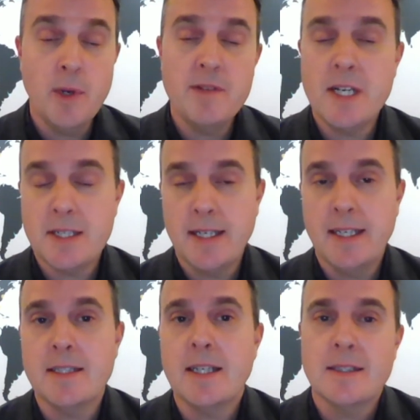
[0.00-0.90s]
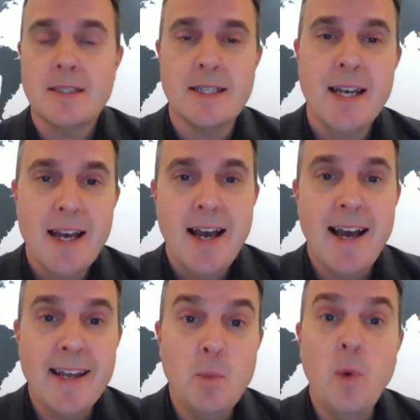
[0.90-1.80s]
we recently conducted
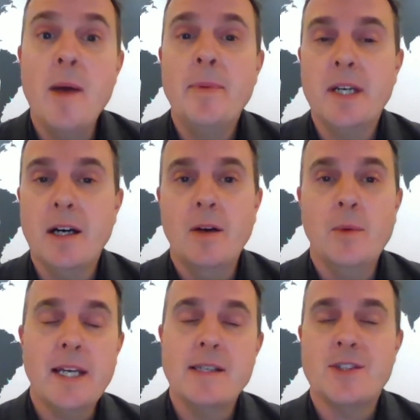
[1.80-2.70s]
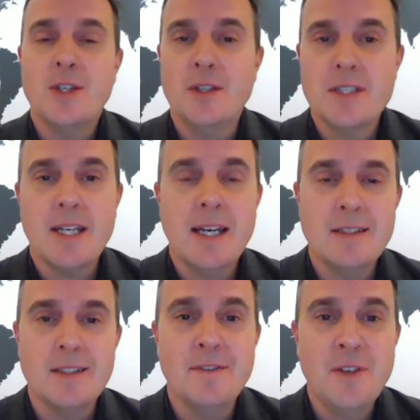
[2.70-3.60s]
a webinar with ASOCS
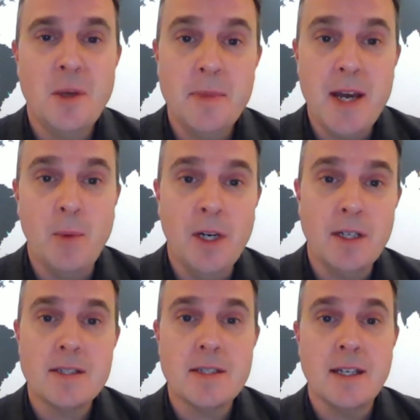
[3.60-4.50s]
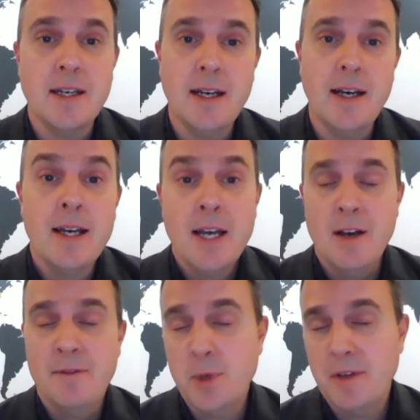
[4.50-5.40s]
and Affirmed Networks, a
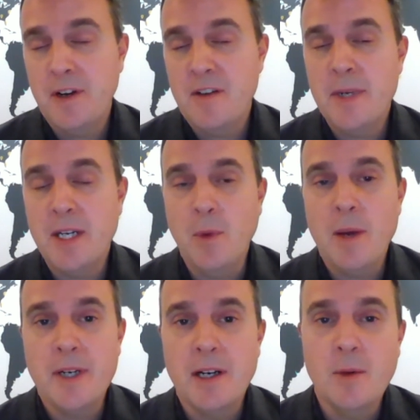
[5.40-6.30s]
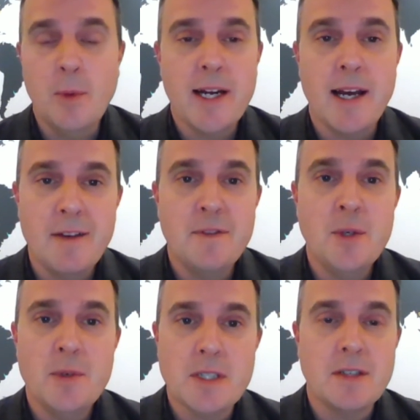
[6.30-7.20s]
45-minute webinar where our
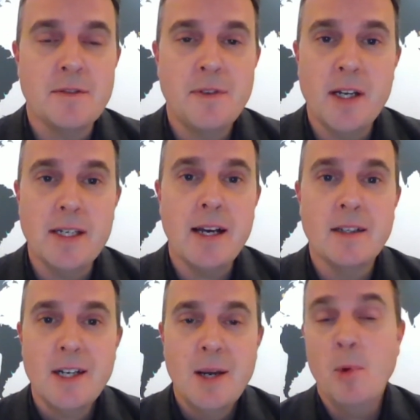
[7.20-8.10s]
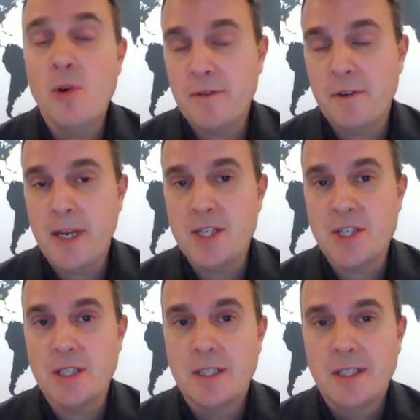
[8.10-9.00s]
viewers can find out more
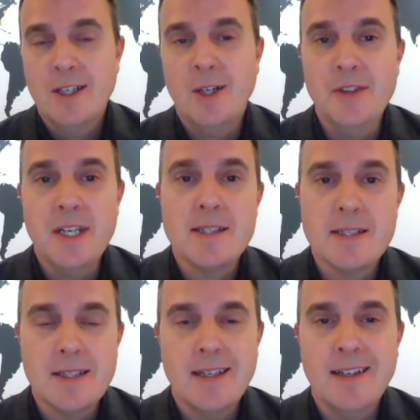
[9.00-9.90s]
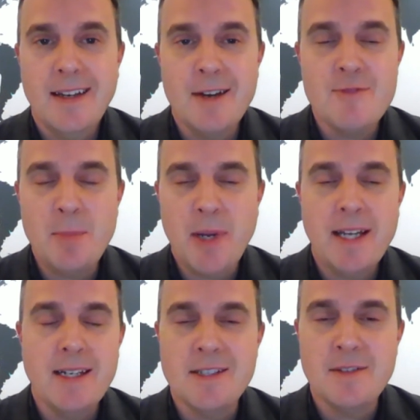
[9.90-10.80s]
information on this. A
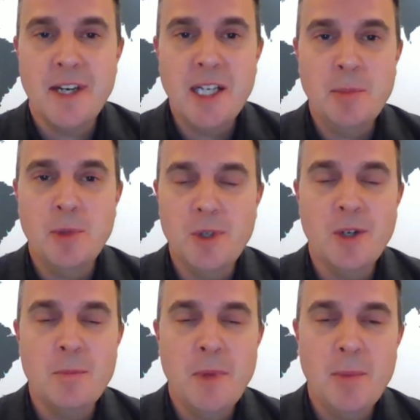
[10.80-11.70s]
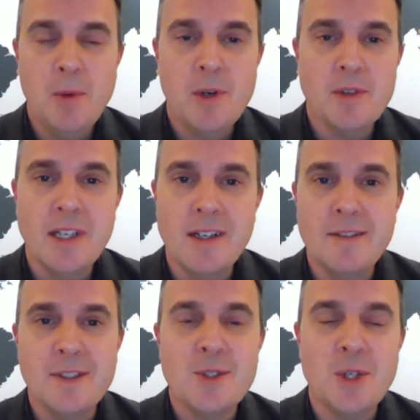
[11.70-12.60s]
replay is available on
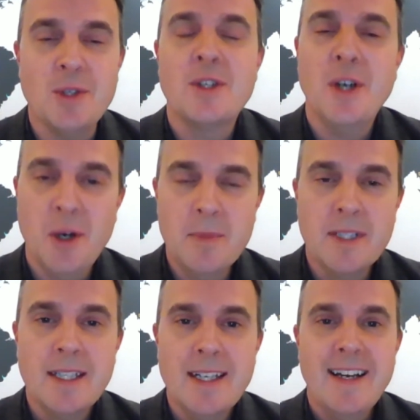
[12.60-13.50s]
mobileworldlive.com.